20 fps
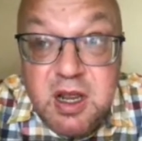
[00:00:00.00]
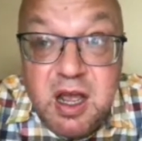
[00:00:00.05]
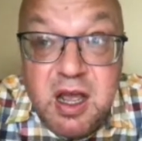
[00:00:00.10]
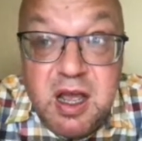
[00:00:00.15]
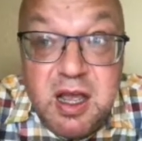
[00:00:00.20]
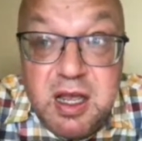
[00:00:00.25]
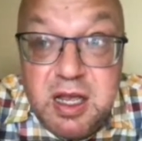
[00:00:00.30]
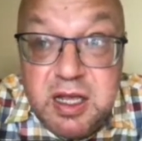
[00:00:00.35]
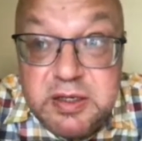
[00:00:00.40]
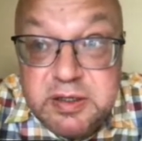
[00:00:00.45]

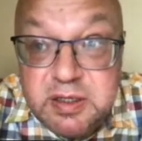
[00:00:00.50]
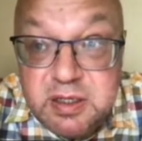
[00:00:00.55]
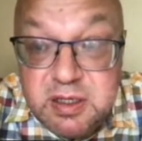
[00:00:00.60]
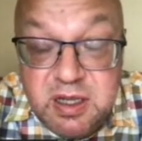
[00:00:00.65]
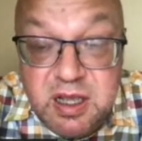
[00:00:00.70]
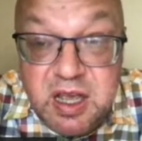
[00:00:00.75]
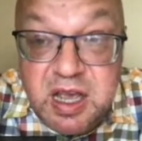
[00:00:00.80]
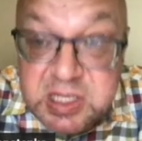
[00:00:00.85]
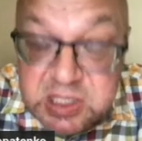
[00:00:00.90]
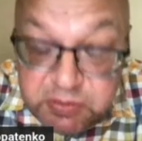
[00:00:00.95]
And
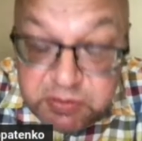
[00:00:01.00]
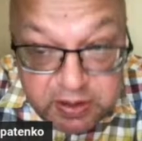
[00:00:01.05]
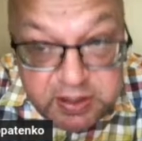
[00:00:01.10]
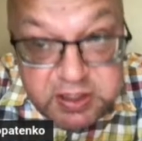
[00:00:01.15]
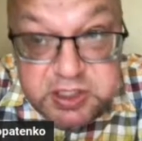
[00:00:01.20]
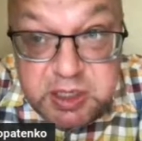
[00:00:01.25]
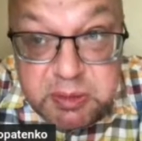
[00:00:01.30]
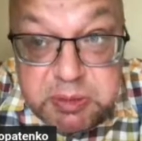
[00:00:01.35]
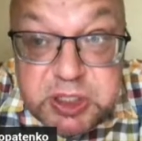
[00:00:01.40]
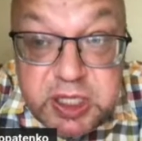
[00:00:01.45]
it's very
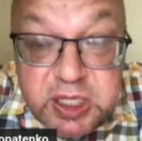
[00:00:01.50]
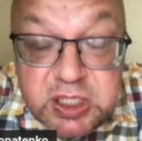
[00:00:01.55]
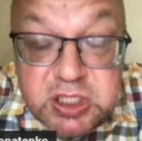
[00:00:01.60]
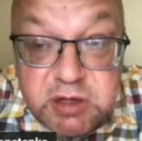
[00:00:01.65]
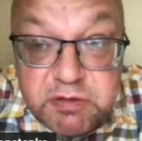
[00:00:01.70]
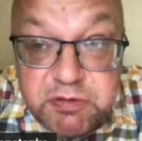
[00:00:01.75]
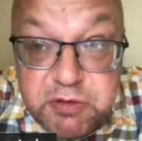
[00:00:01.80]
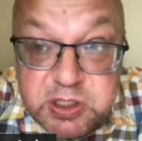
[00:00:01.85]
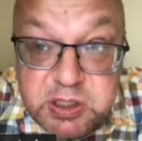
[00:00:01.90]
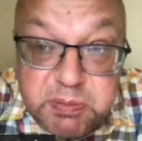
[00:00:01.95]
substantial
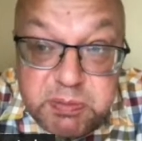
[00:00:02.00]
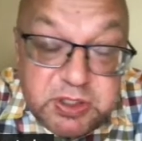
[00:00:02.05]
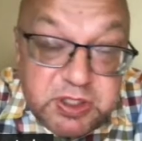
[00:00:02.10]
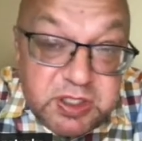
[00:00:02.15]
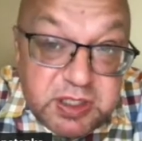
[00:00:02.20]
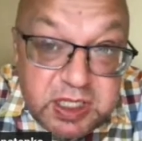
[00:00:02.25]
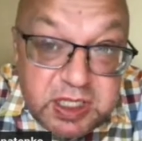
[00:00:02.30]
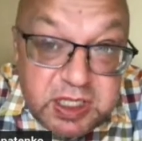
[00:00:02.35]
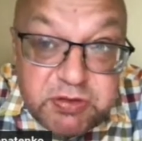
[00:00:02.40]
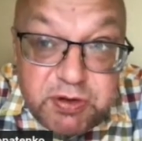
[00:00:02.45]
for the
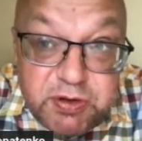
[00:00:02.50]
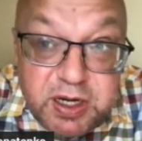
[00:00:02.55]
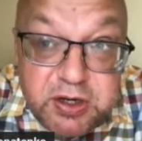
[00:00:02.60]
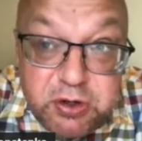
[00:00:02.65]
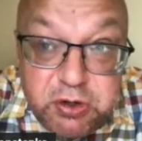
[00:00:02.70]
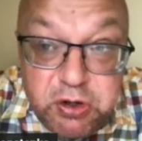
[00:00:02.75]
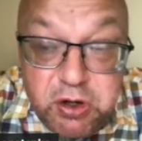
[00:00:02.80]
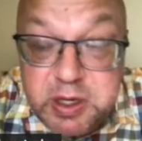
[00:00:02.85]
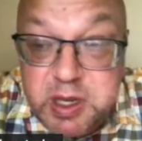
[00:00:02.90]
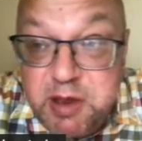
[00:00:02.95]
business. That's why,
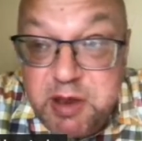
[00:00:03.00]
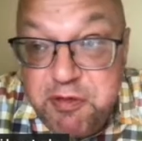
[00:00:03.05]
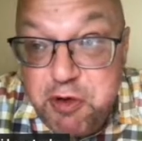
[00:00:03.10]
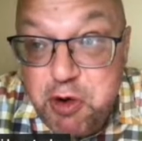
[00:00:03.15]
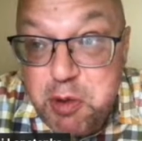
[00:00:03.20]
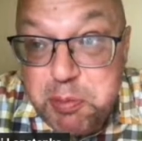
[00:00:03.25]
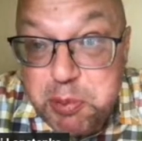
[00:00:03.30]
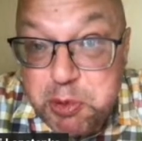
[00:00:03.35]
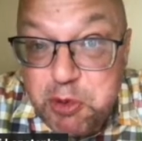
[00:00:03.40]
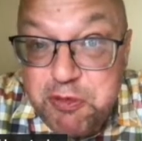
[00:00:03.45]
if you
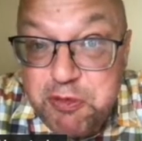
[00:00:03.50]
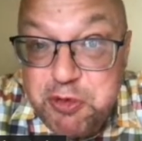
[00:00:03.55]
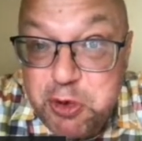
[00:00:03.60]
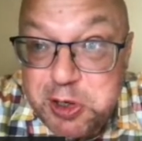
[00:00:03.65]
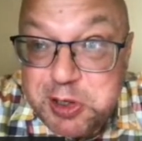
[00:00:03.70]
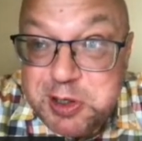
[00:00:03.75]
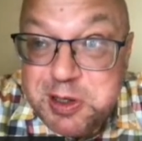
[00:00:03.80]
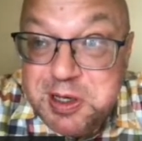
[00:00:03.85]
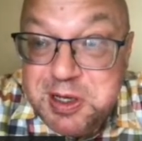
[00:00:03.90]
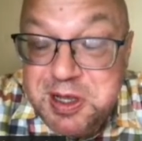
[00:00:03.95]
improve
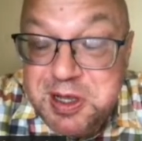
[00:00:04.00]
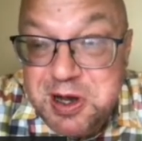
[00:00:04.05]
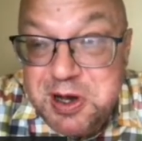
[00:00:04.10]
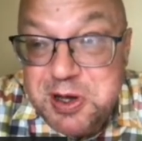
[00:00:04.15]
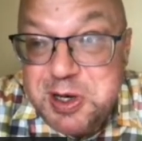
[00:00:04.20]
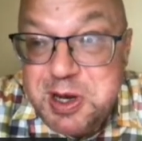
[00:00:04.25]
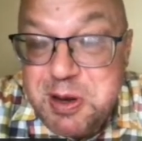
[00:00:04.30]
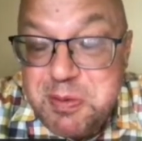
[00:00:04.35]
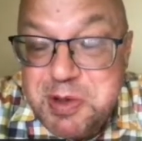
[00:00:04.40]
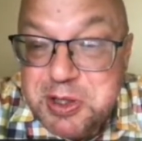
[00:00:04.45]
your
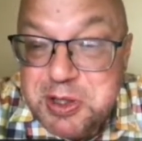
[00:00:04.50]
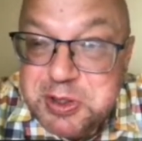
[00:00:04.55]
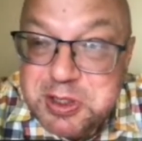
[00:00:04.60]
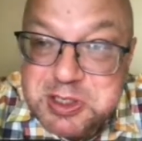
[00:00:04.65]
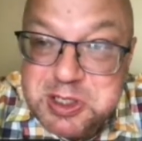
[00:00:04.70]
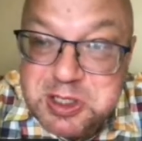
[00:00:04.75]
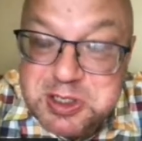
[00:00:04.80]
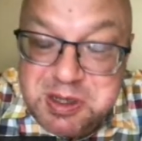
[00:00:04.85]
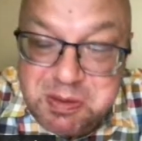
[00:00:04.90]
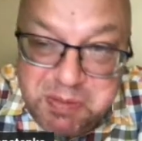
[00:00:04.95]
recommender
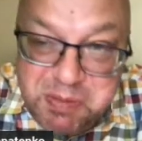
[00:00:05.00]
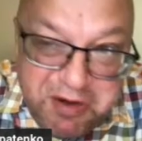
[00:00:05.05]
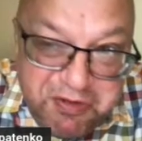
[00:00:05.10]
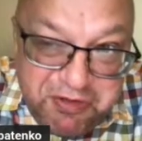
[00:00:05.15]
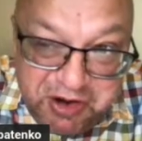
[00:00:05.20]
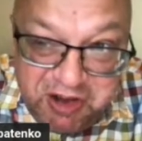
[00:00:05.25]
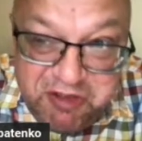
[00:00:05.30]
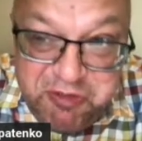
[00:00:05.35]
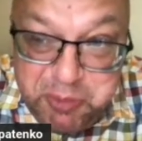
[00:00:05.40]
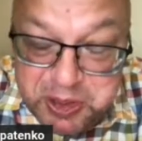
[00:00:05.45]
system by
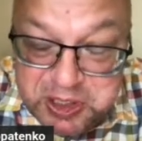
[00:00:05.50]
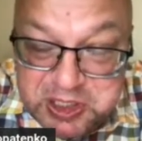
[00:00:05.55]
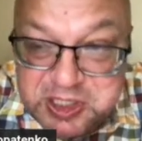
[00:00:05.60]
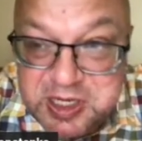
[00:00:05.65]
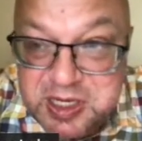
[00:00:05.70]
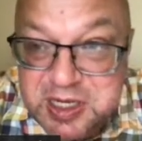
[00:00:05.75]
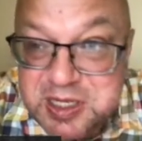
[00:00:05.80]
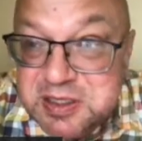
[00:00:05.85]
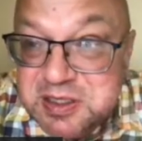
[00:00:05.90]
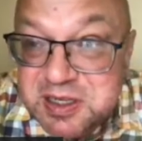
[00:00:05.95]

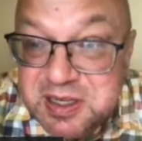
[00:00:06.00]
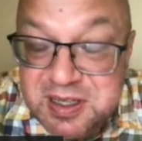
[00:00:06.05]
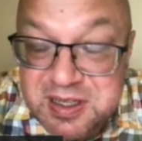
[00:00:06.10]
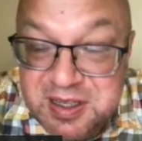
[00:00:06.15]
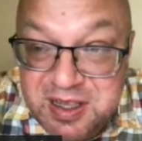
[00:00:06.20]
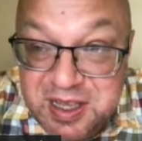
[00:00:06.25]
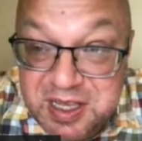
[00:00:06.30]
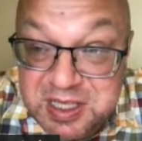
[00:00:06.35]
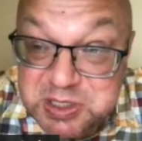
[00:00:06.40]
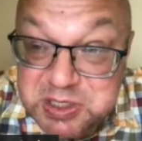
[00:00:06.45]
5%,
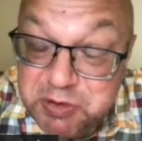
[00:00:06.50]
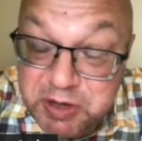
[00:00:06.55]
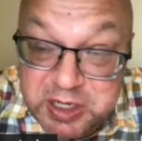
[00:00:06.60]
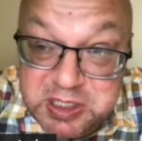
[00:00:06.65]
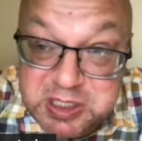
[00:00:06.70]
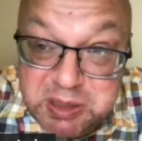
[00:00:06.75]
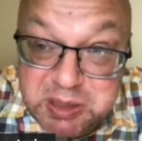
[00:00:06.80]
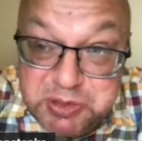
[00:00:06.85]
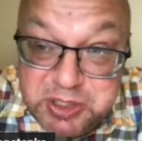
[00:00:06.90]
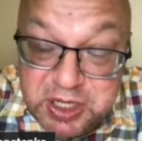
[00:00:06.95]
it's very
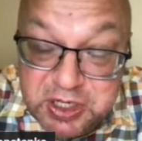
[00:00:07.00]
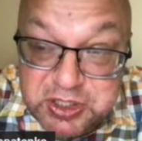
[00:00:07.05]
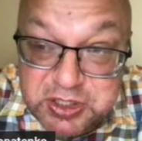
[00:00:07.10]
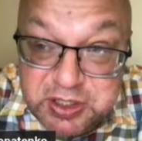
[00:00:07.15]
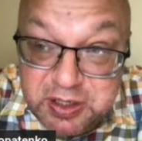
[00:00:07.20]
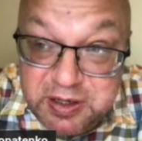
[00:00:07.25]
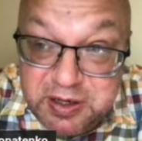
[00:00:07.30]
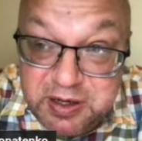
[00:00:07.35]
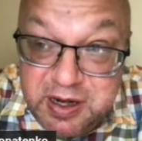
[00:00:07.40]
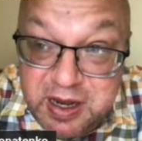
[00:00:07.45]

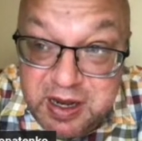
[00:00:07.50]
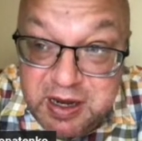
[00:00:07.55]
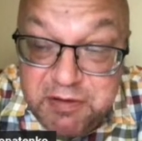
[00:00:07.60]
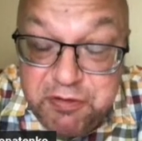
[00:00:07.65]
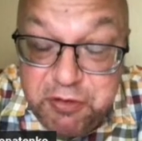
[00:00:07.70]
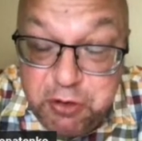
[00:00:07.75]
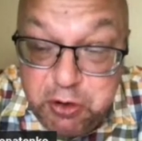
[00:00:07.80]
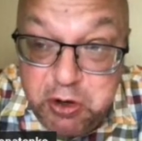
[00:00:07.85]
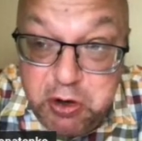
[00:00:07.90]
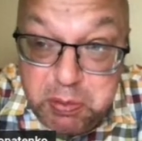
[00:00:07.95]
substantial gain
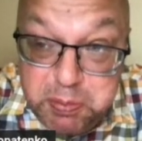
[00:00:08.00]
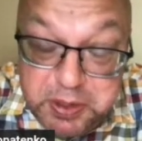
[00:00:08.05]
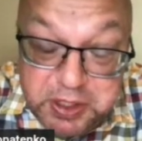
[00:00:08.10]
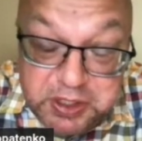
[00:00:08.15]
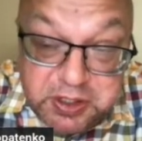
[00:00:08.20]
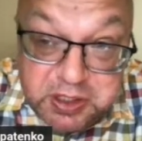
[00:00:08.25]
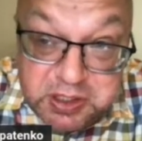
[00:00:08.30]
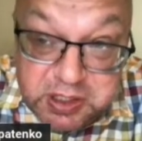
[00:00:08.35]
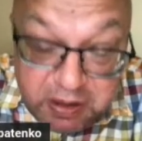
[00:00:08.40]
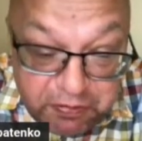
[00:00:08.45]
for your
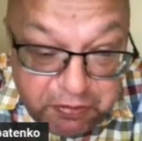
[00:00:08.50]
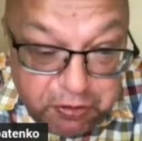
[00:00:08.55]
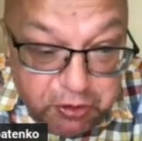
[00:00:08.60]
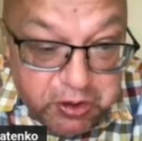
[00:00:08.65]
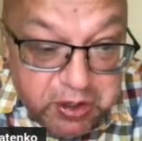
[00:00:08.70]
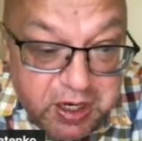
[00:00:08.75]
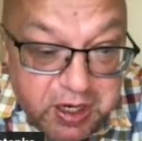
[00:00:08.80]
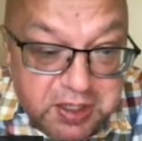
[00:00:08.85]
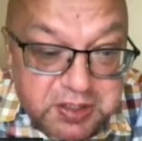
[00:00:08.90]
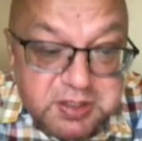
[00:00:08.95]
business and for your
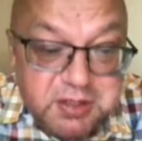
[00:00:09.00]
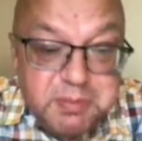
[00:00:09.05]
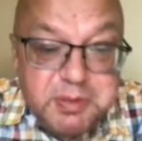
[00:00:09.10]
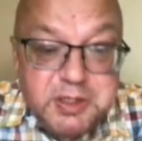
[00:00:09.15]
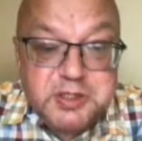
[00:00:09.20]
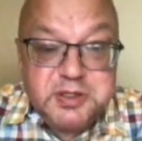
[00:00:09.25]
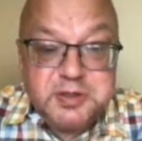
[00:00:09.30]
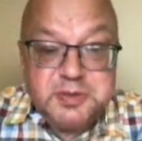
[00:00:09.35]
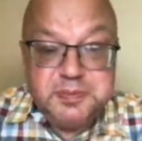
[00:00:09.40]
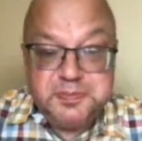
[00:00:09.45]

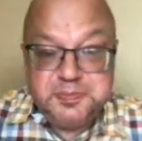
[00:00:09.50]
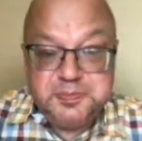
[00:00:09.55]
customers.